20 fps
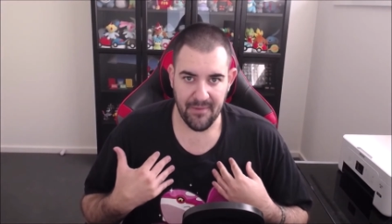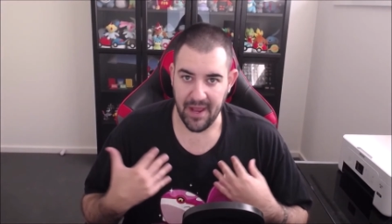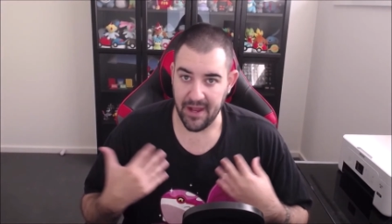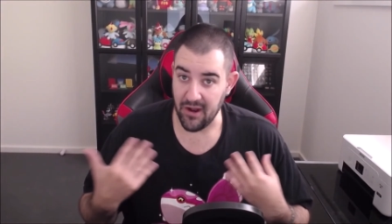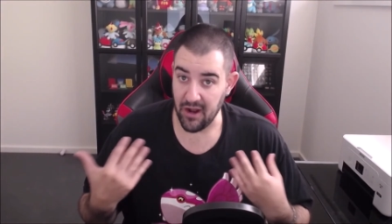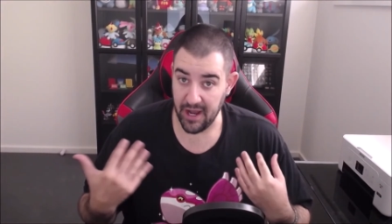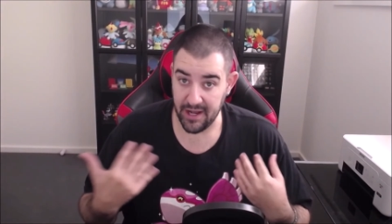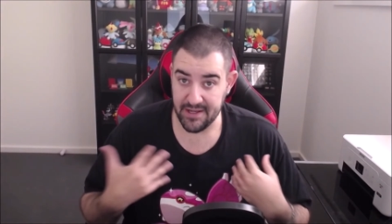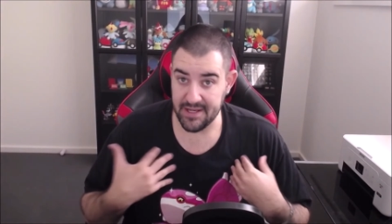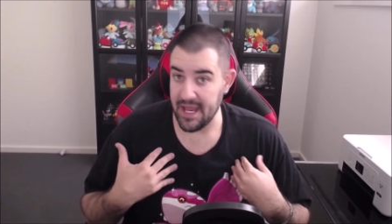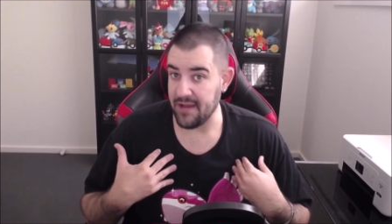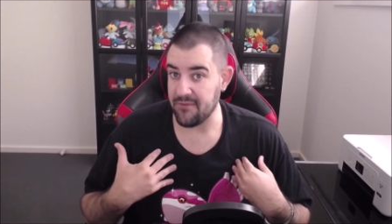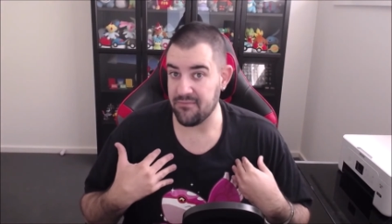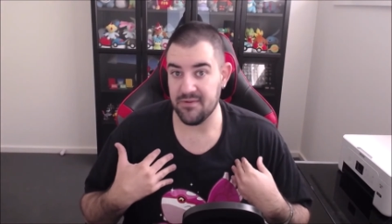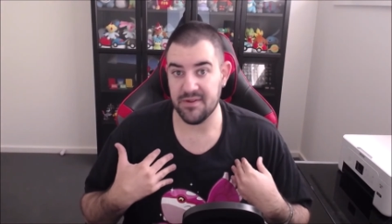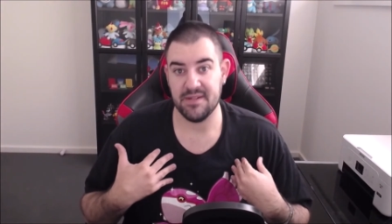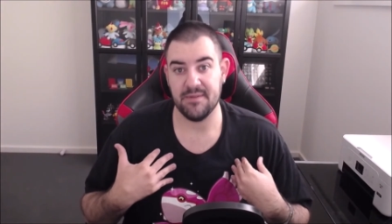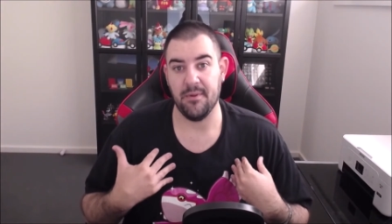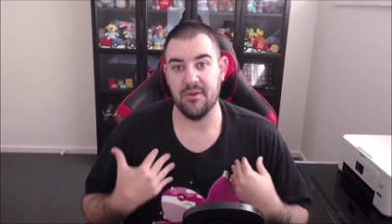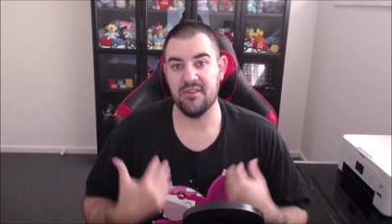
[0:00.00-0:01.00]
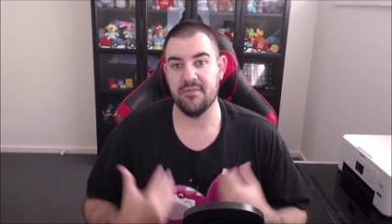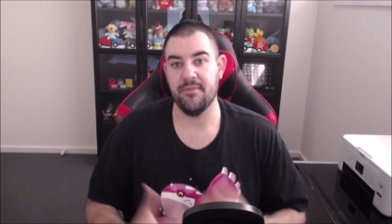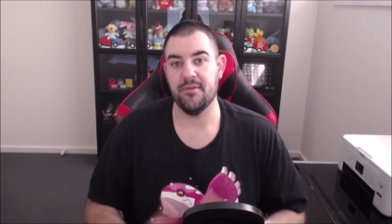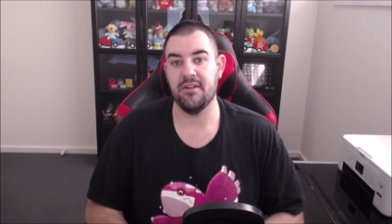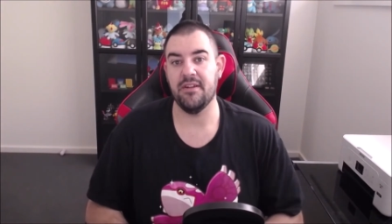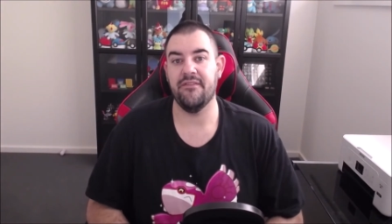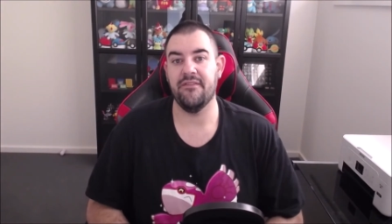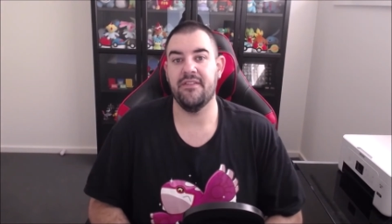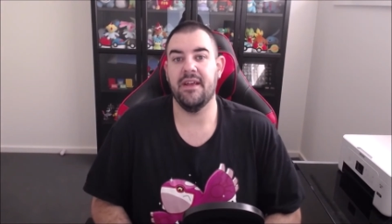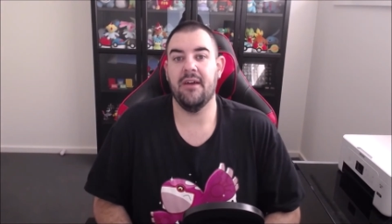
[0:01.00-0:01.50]
And I take
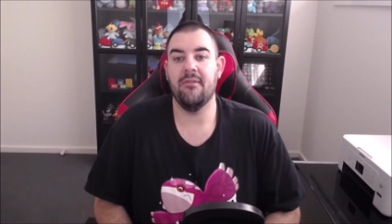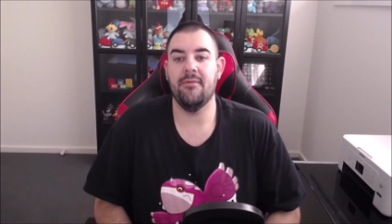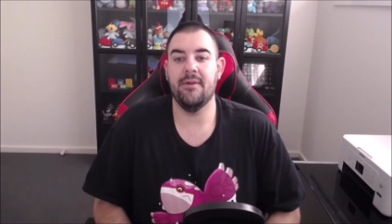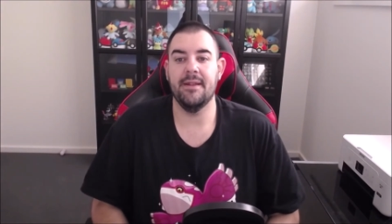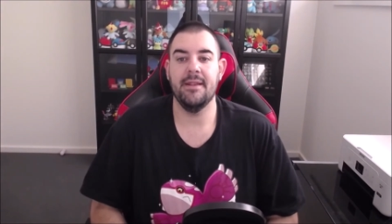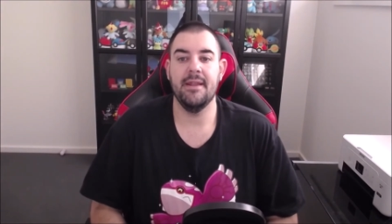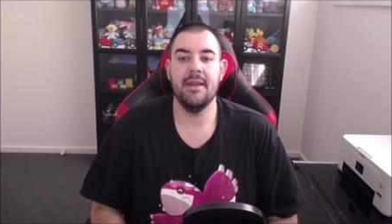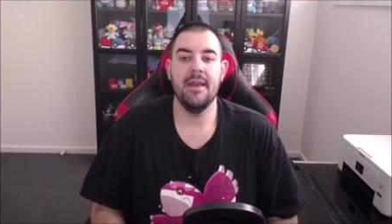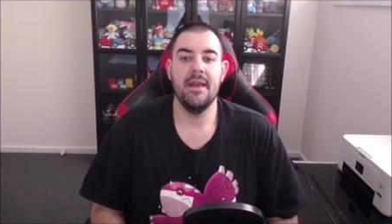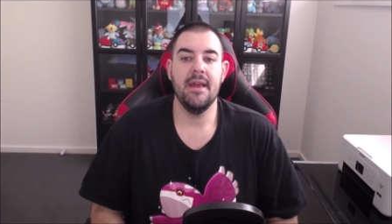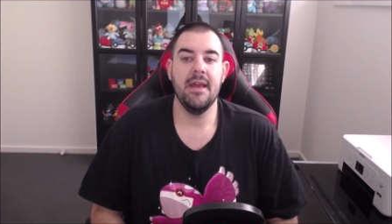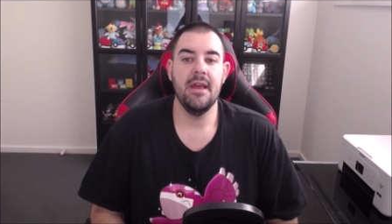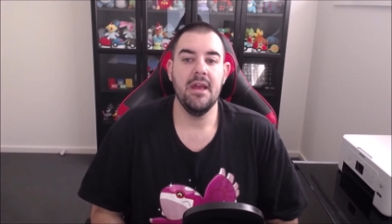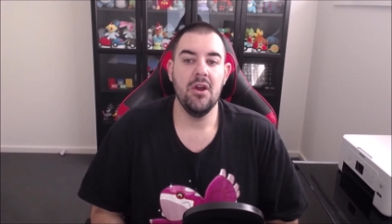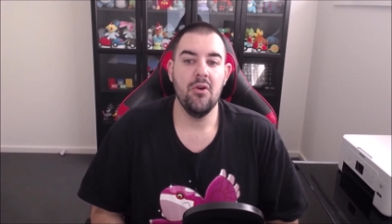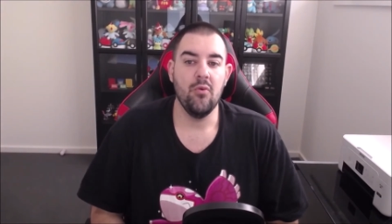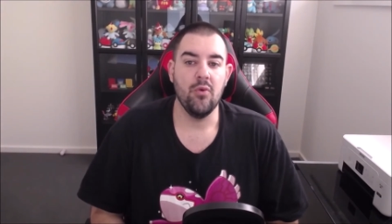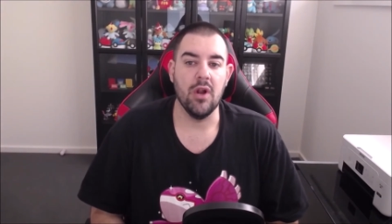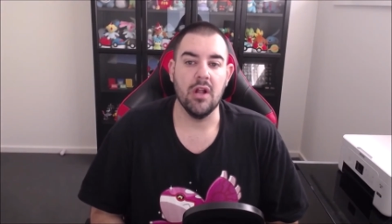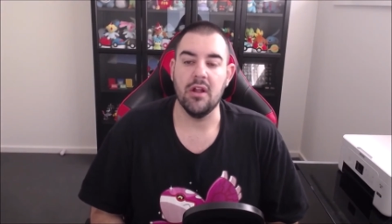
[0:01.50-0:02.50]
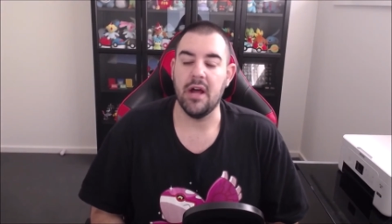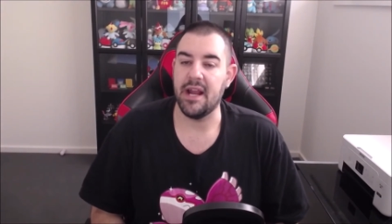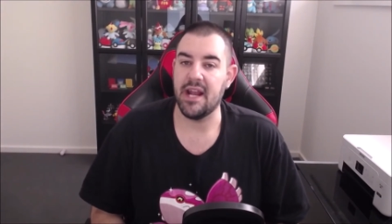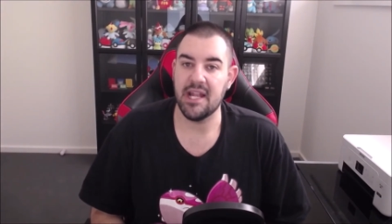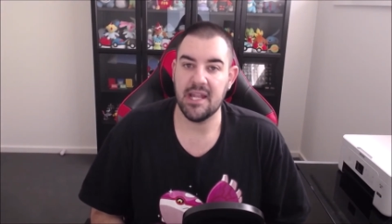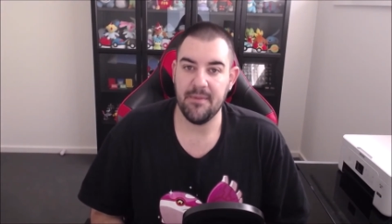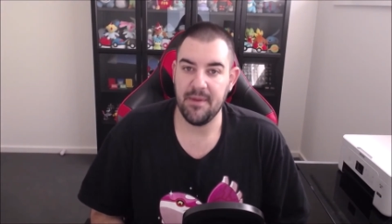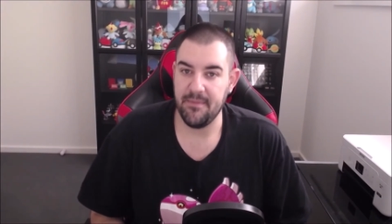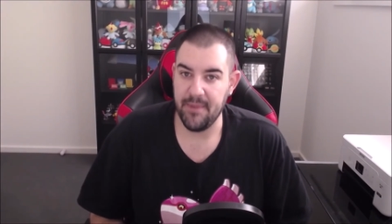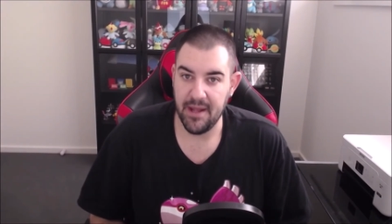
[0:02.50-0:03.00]
responsibility for that one. Would I like it
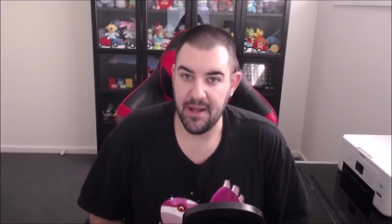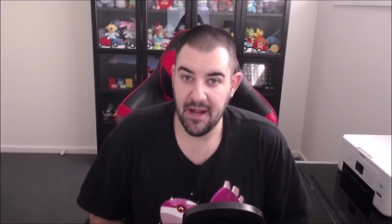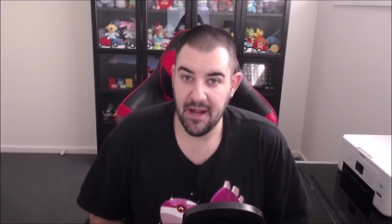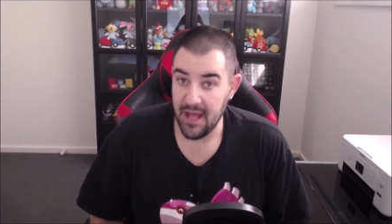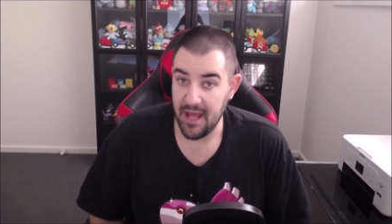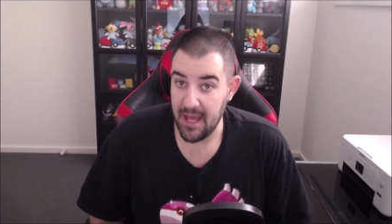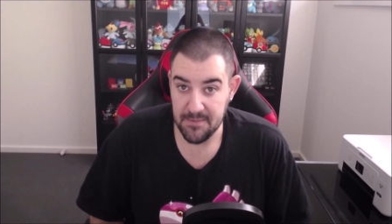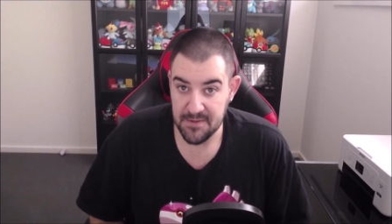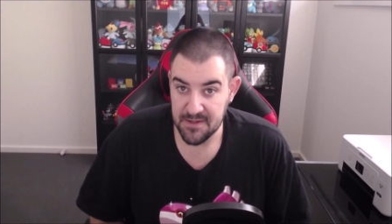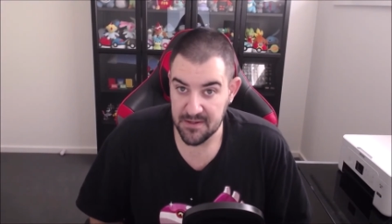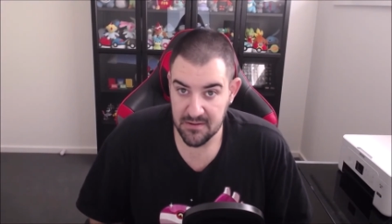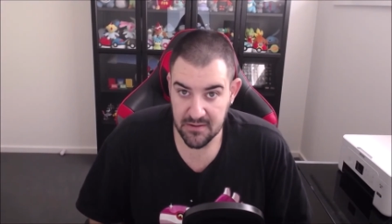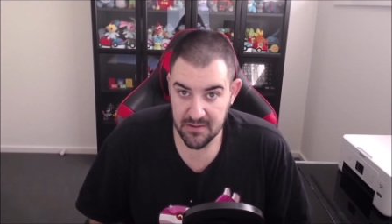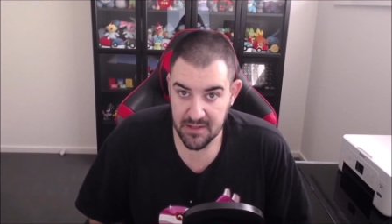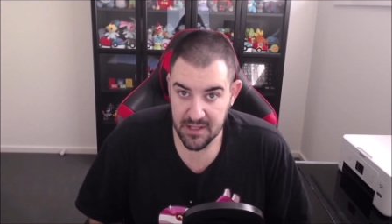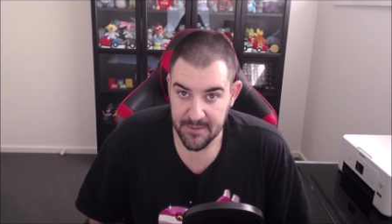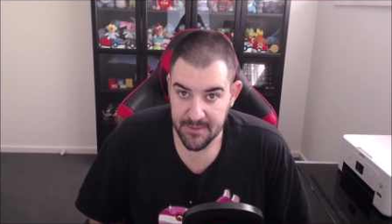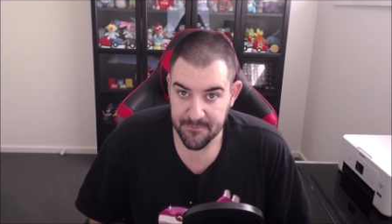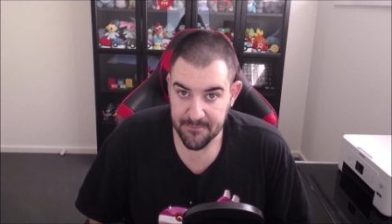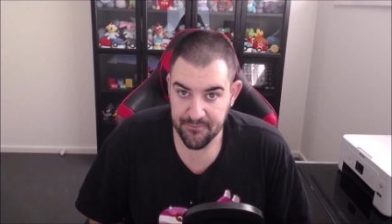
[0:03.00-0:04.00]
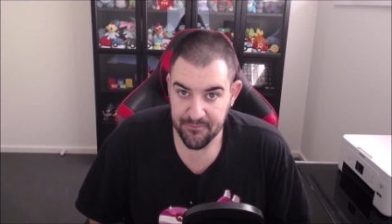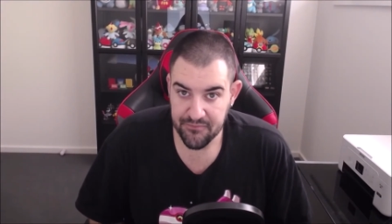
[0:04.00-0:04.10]
to be better? Absolutely.